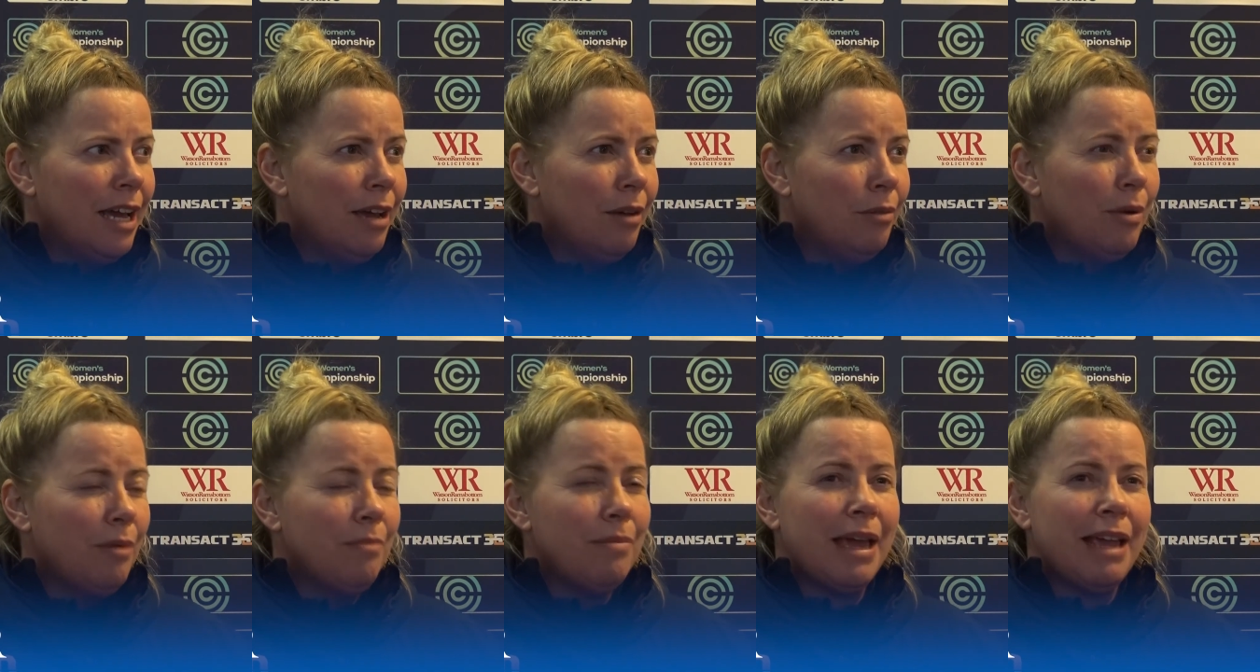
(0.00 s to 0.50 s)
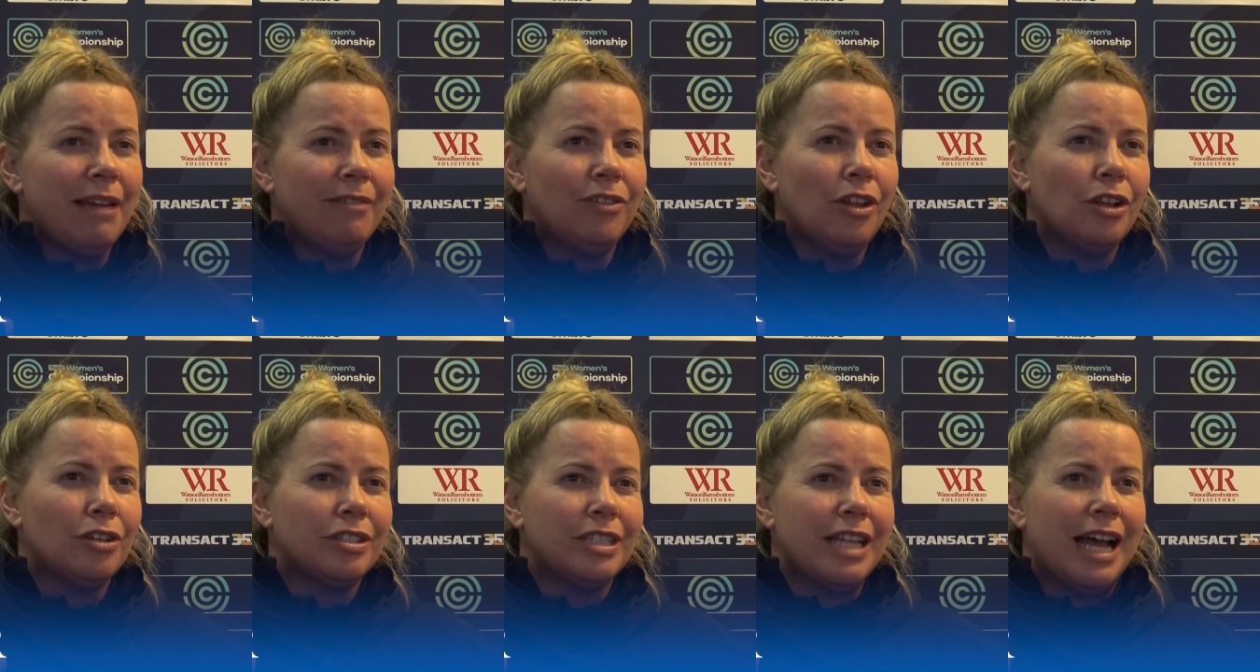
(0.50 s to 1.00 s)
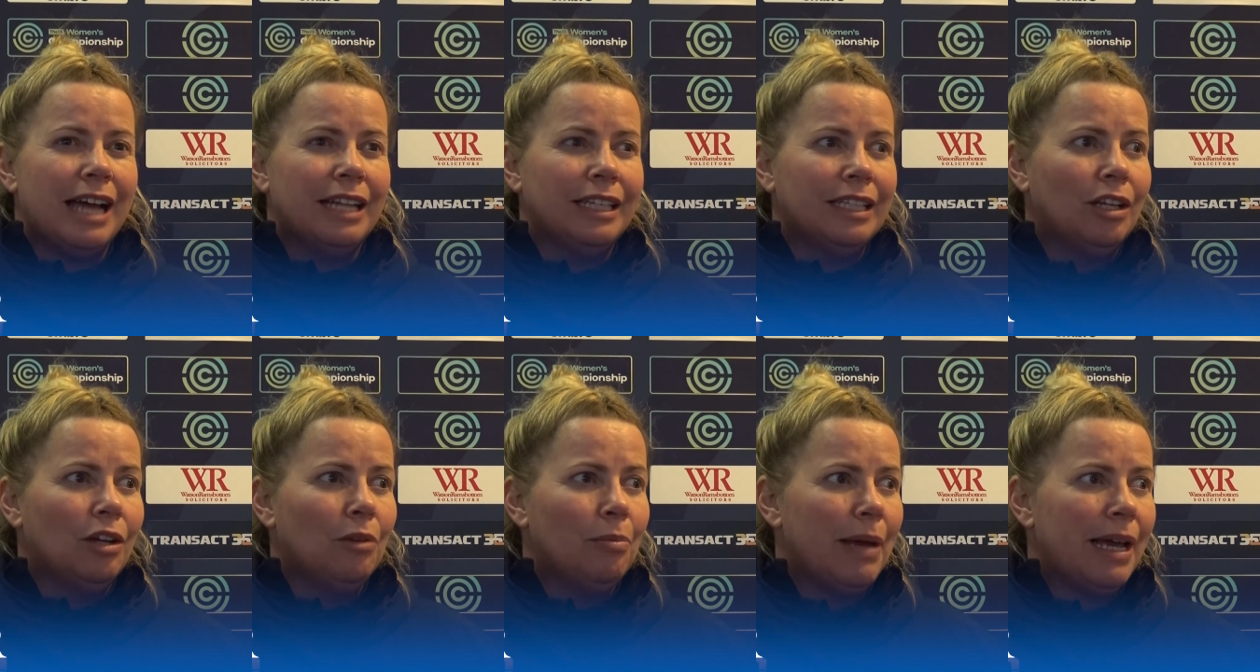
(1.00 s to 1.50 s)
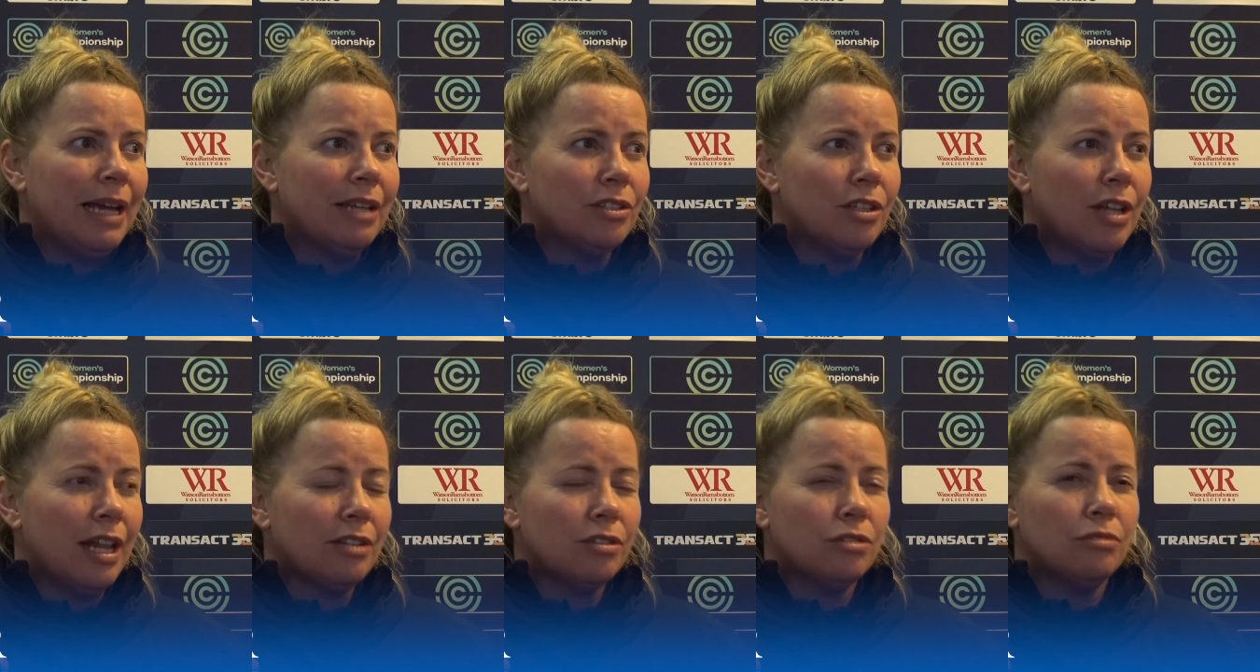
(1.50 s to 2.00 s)
we may have lost that a little bit.
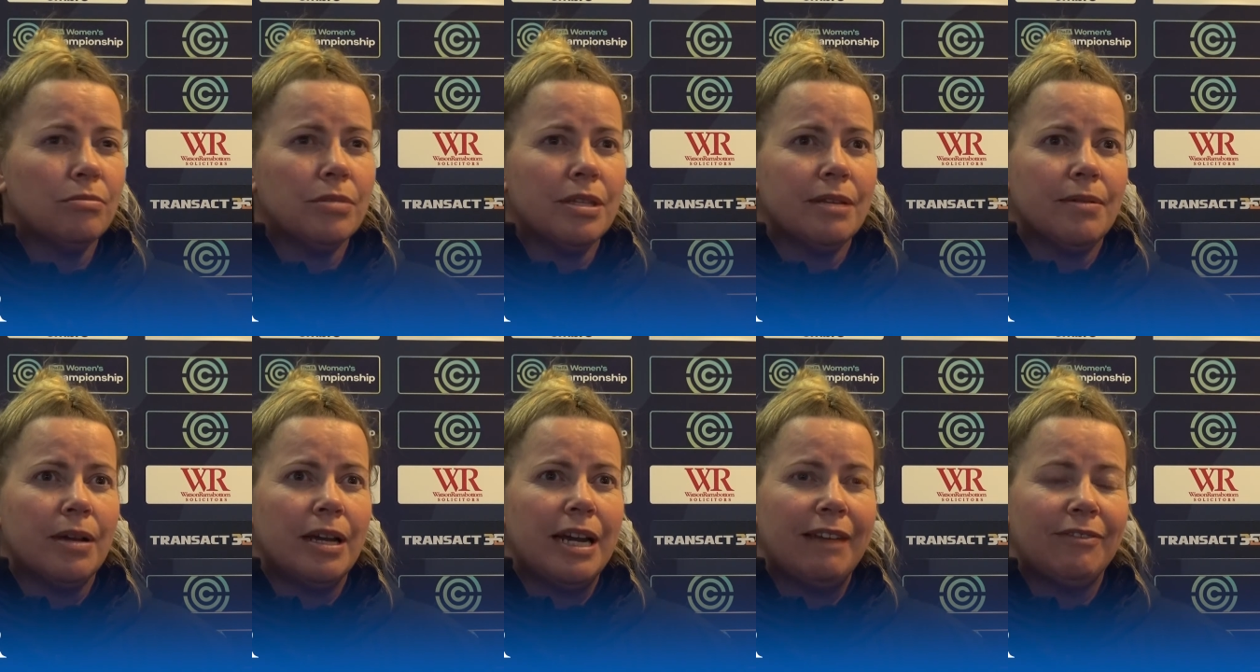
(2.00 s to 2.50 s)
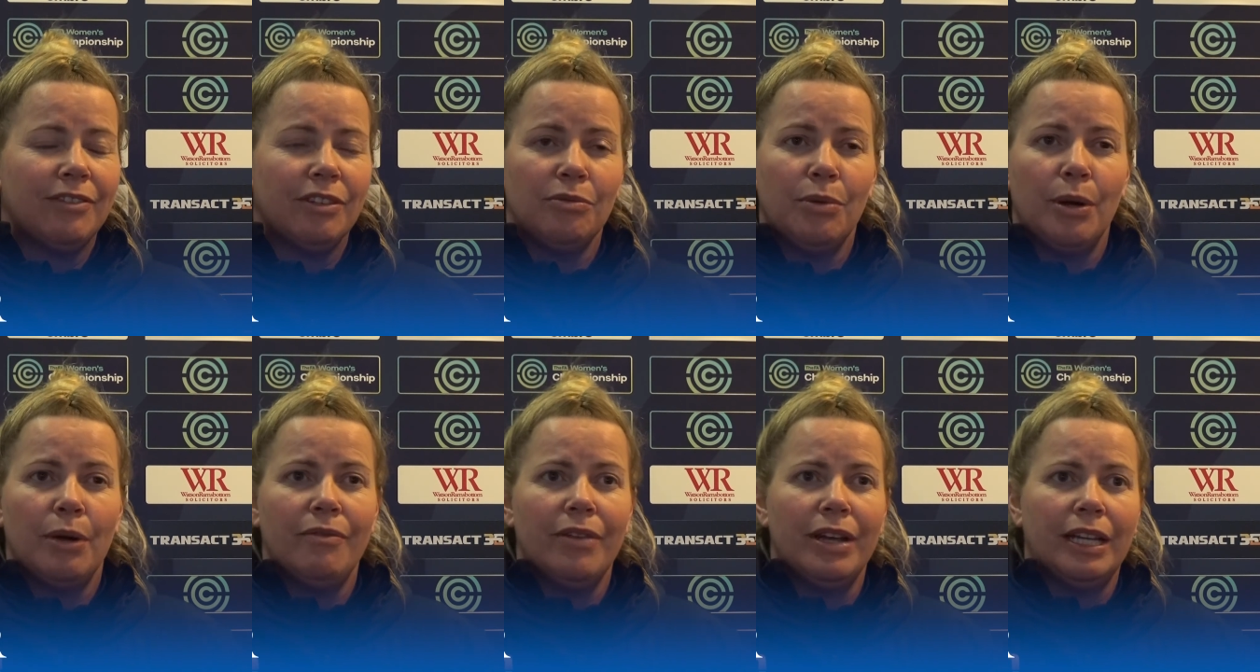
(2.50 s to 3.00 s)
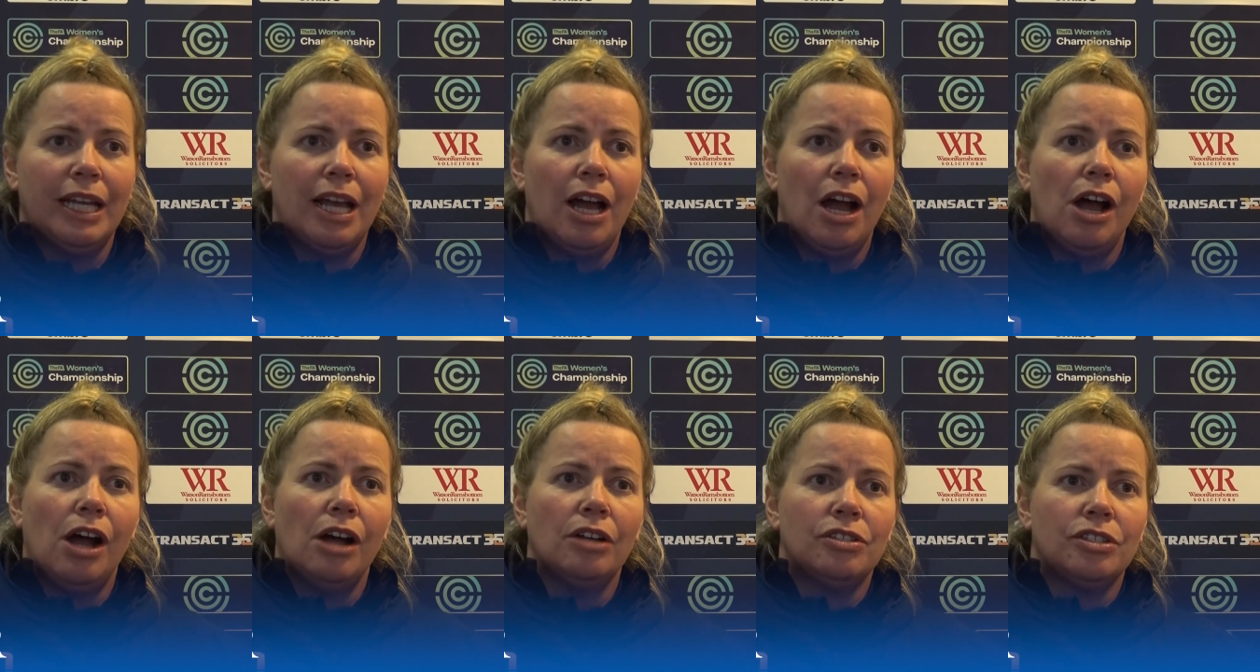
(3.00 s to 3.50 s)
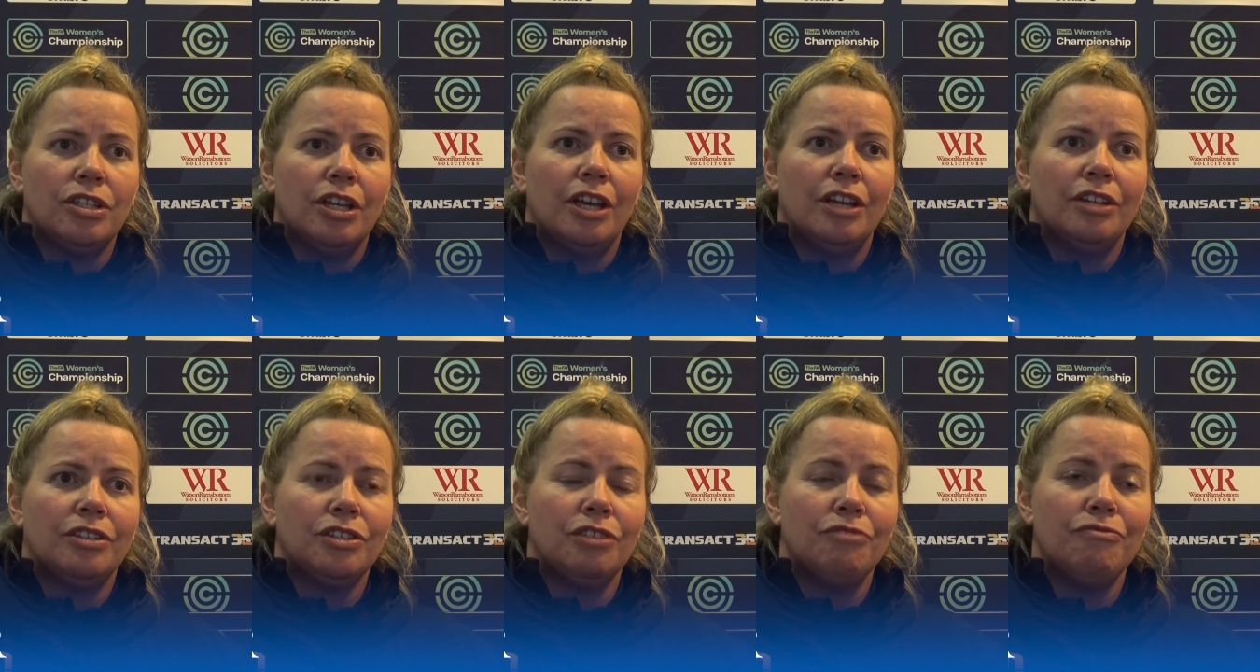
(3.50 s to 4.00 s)
So that's something we're going to have to work really hard
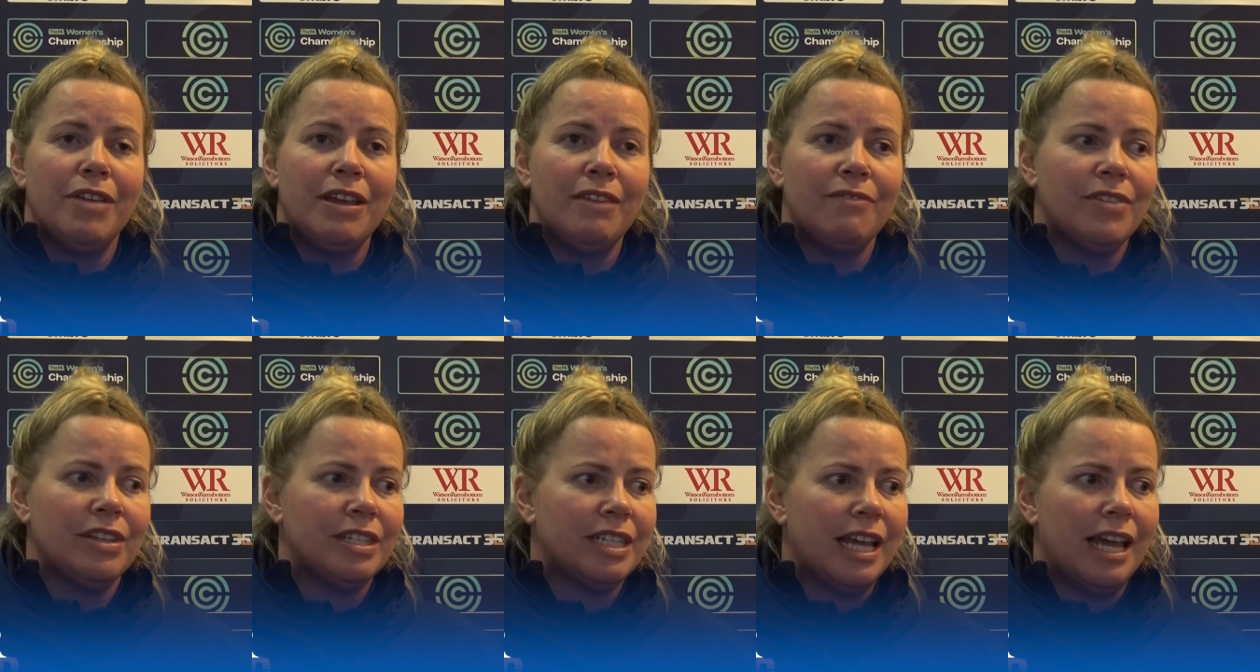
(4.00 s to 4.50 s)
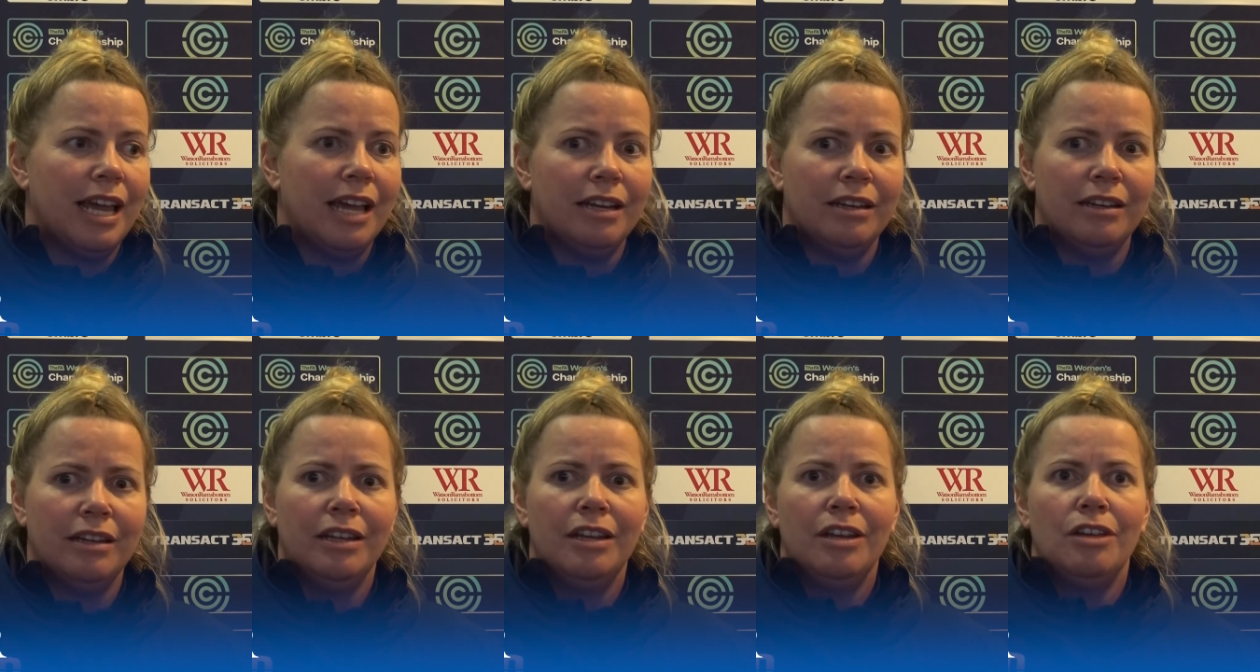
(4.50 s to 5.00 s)
to revisit and